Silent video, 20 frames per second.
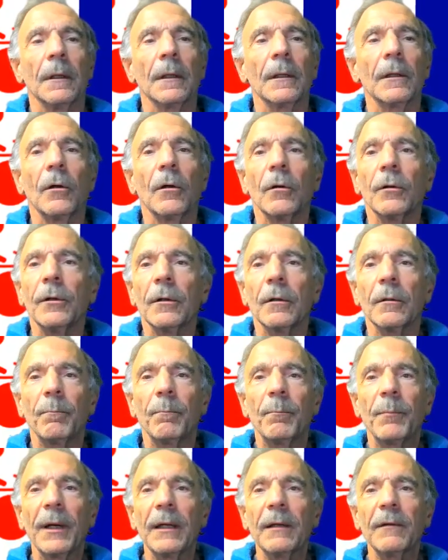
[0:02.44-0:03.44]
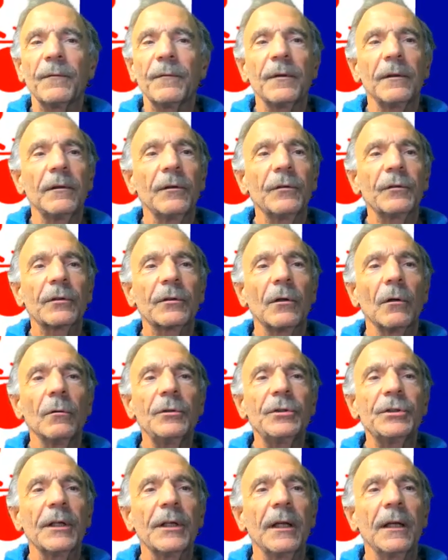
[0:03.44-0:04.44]
Hello, your bike fitness
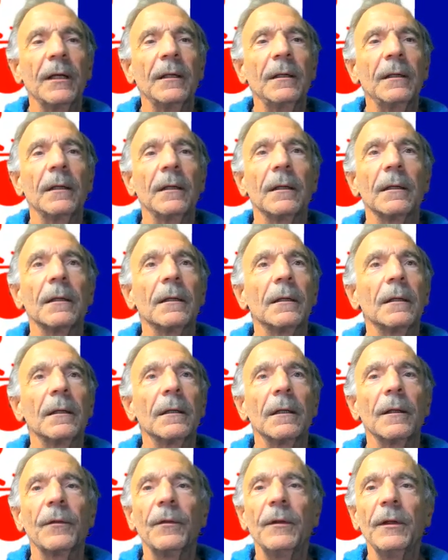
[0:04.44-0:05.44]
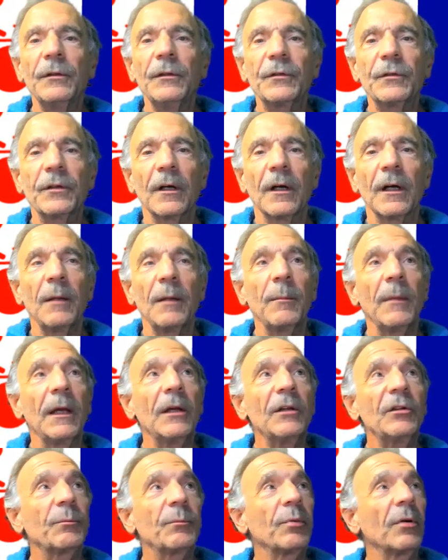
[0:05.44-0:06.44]
coach again. This time,
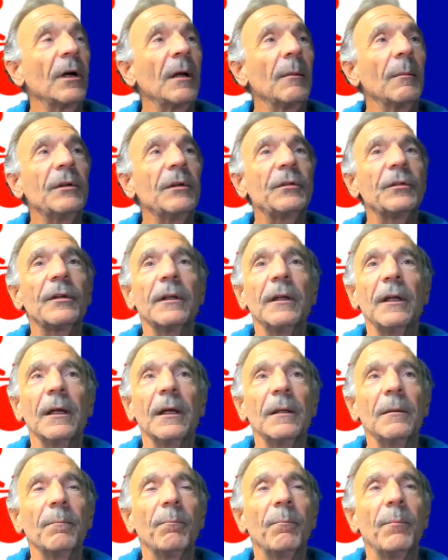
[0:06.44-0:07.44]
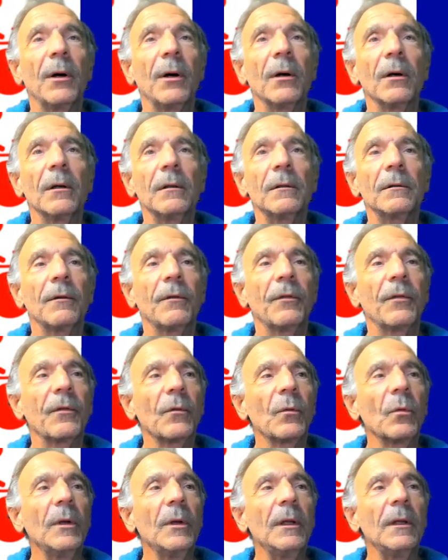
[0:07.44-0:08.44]
as promised, again, part
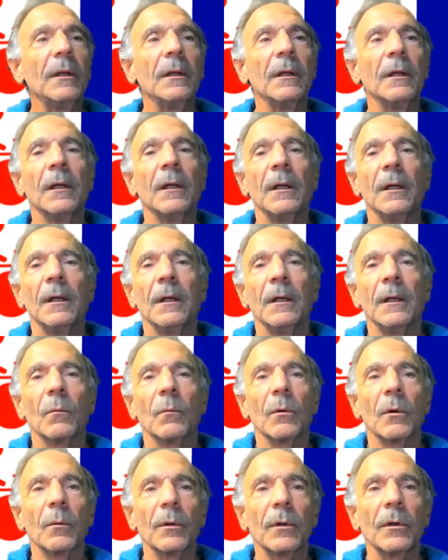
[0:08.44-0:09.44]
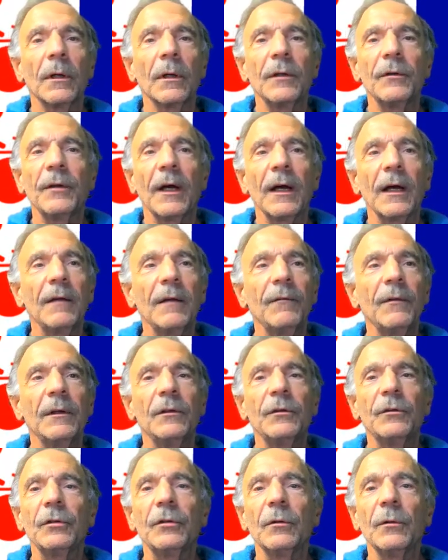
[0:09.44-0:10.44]
3, where we're going to dive
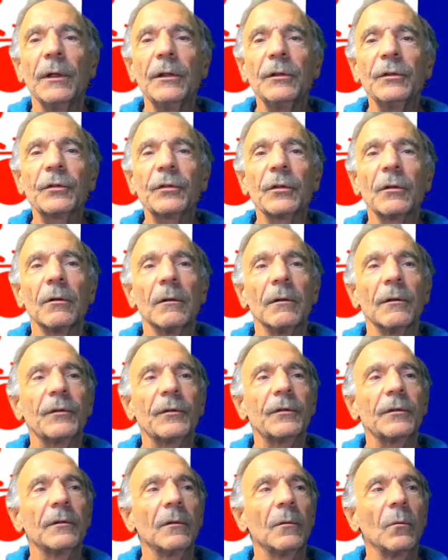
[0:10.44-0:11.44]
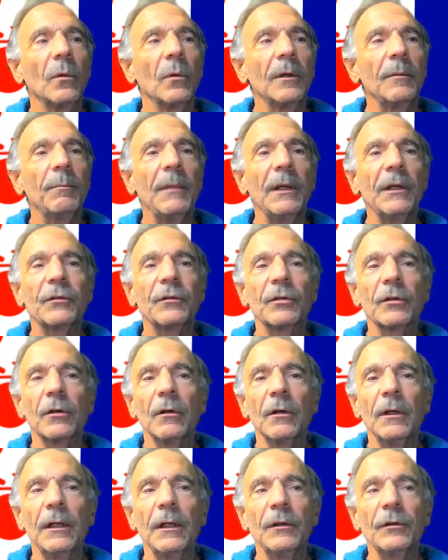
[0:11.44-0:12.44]
into insoles. What makes a
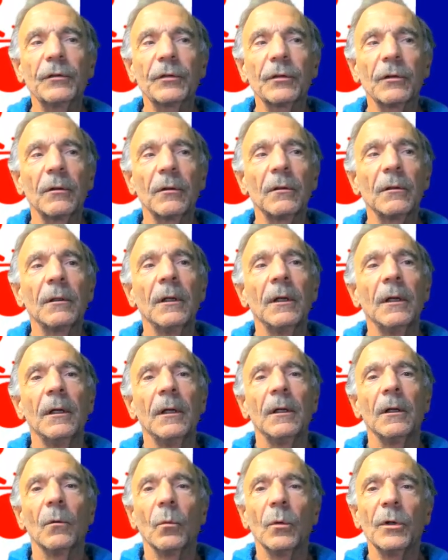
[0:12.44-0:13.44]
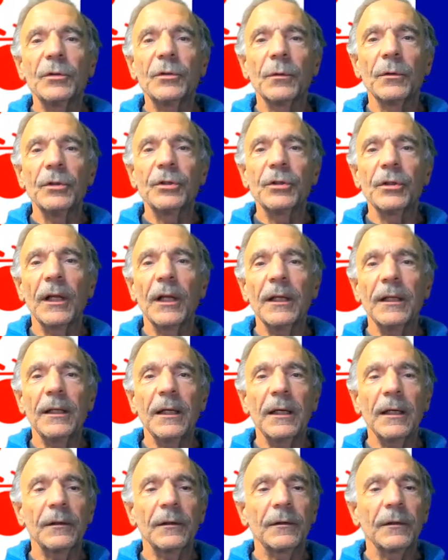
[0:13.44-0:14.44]
good insole? Which one should I
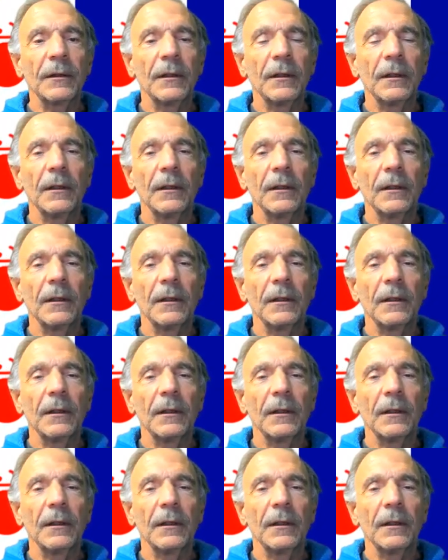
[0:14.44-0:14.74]
get?